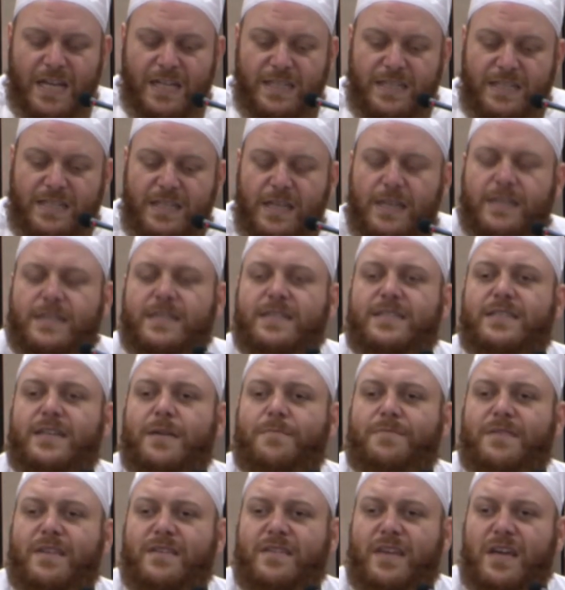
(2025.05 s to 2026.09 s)
Stick to
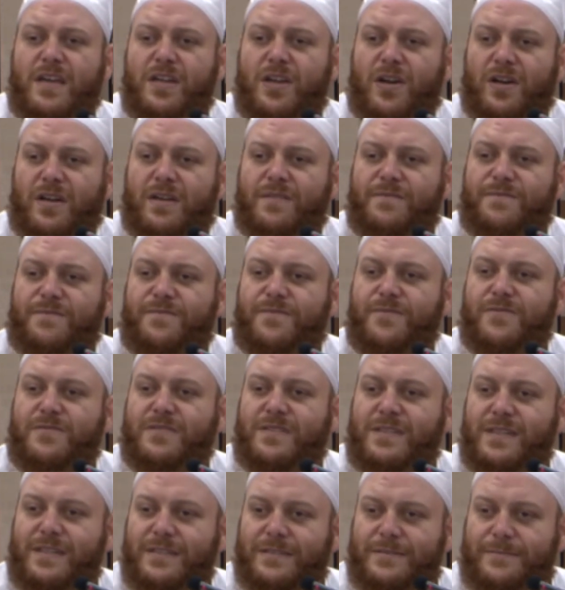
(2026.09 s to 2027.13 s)
something that you're not confused in.